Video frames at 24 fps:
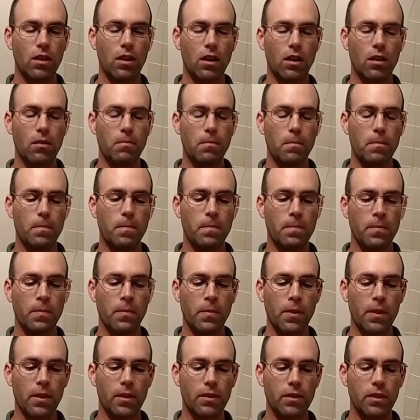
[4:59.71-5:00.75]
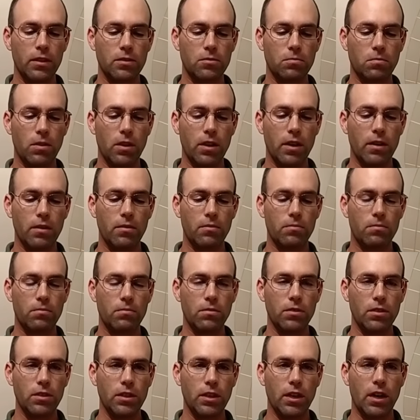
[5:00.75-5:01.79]
Um, that's why
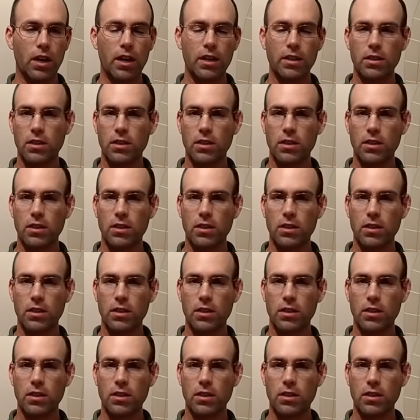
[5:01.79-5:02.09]
really high